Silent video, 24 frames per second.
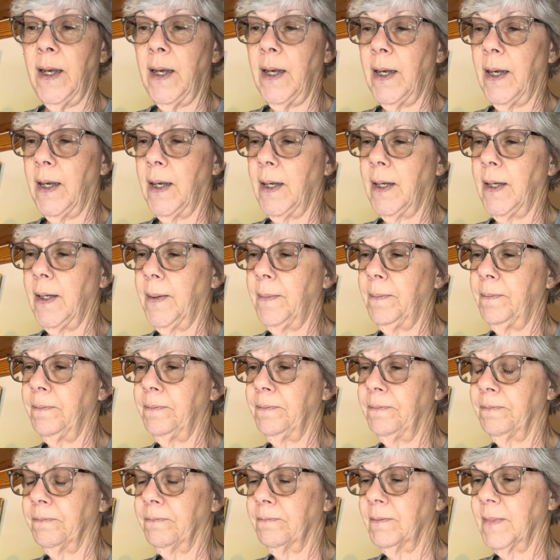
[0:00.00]
I
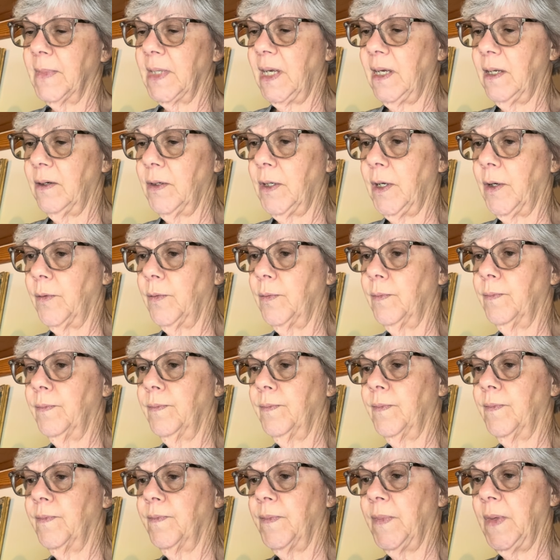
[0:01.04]
don't know.
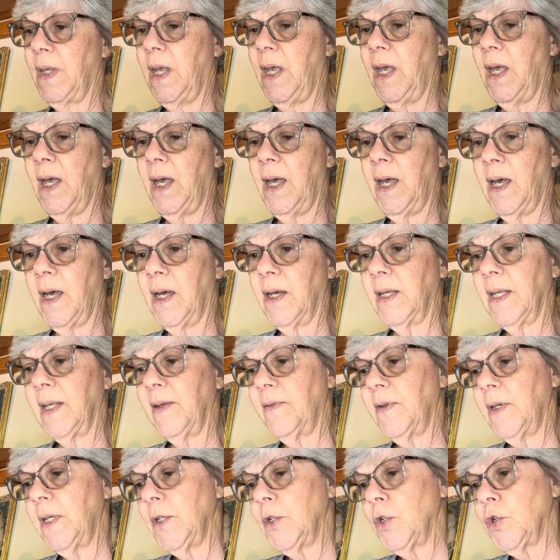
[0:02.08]
I'll
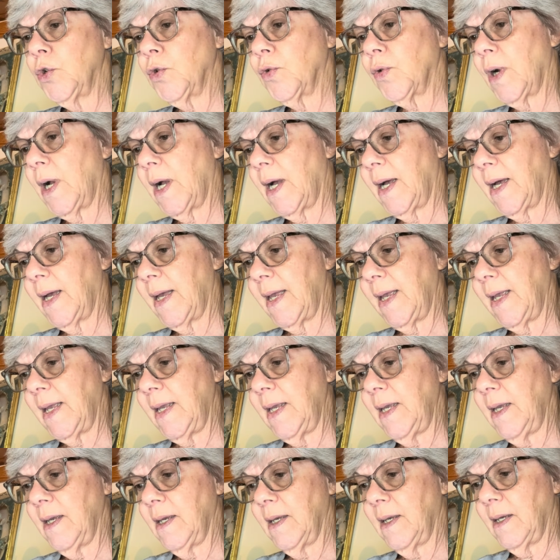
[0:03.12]
give it a
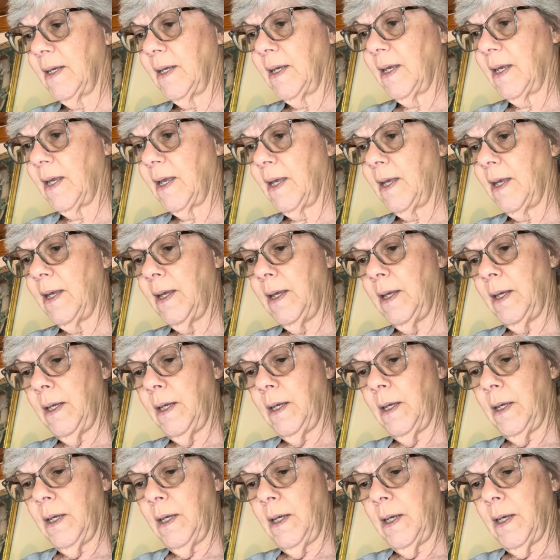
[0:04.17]
try.
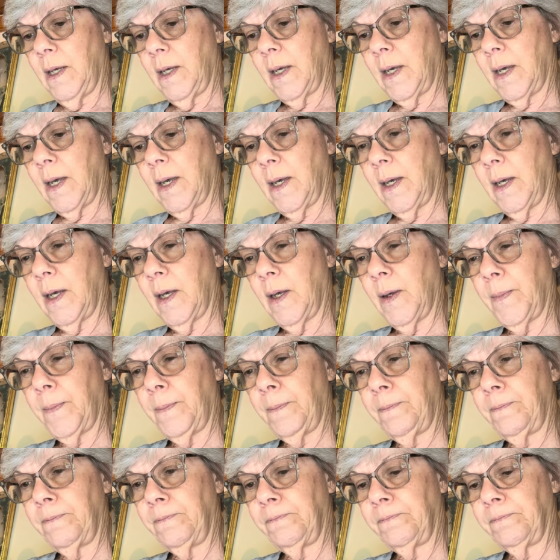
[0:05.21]

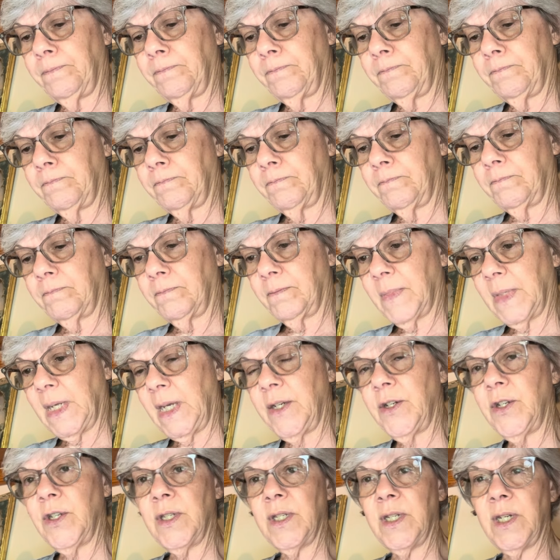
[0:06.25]
I
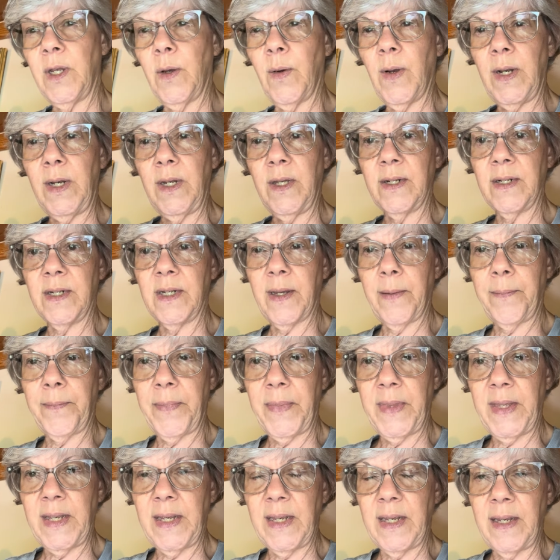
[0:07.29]
just know I looked up
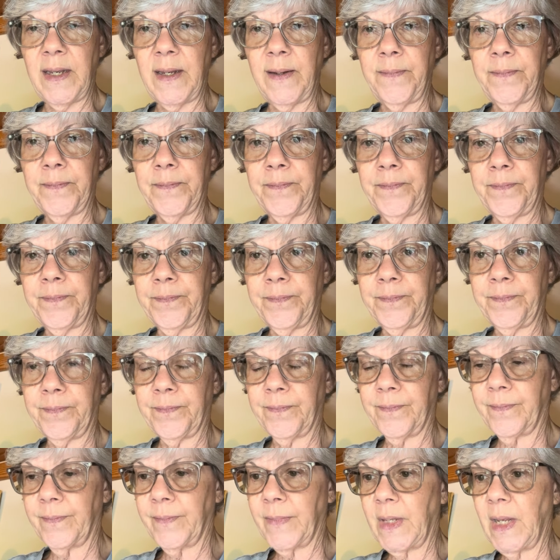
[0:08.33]
the
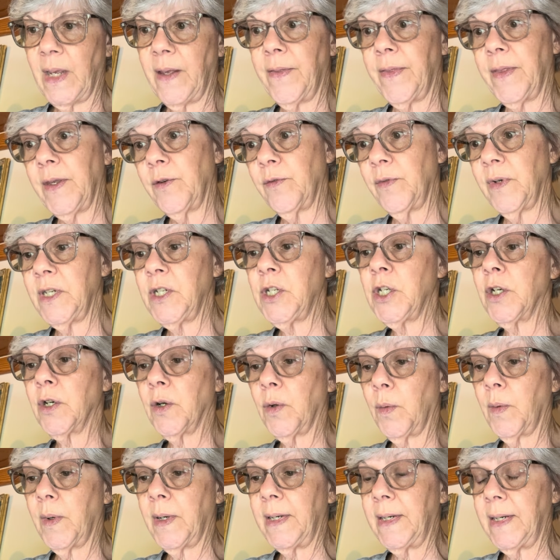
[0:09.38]

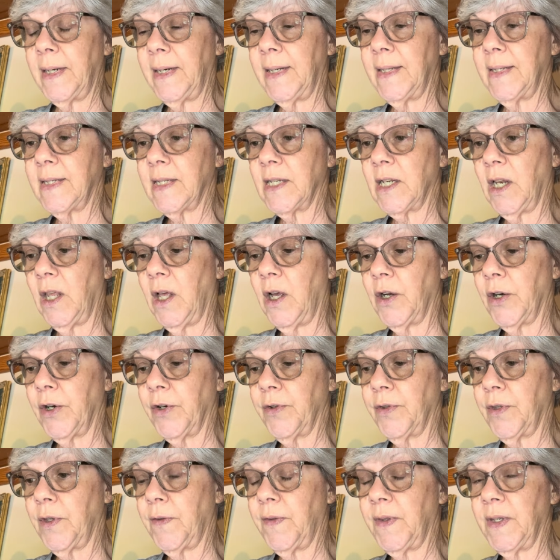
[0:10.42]
original one and it's
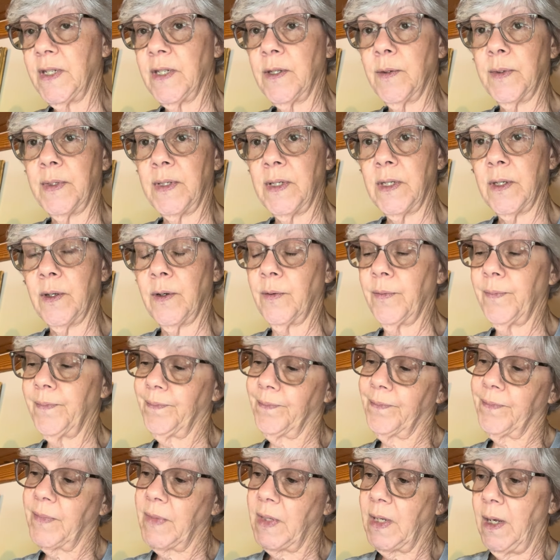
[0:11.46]
longer than this one. So,
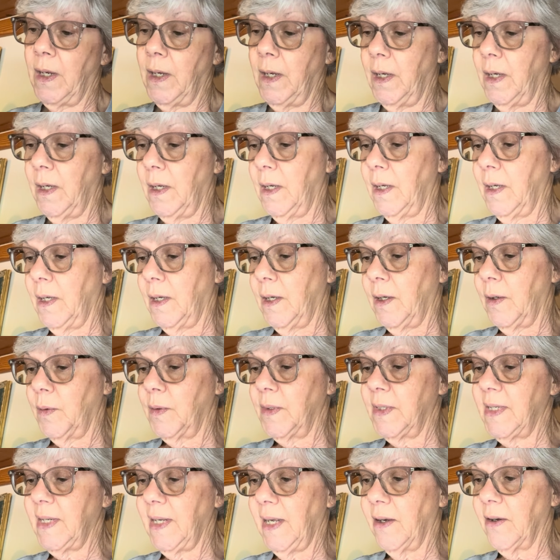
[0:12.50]

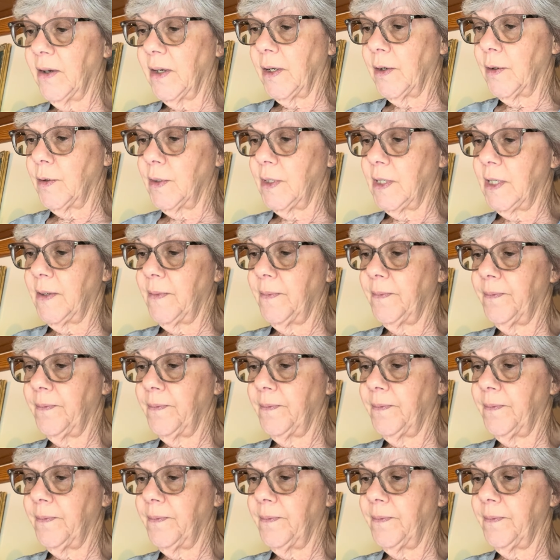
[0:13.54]
we'll see how it goes.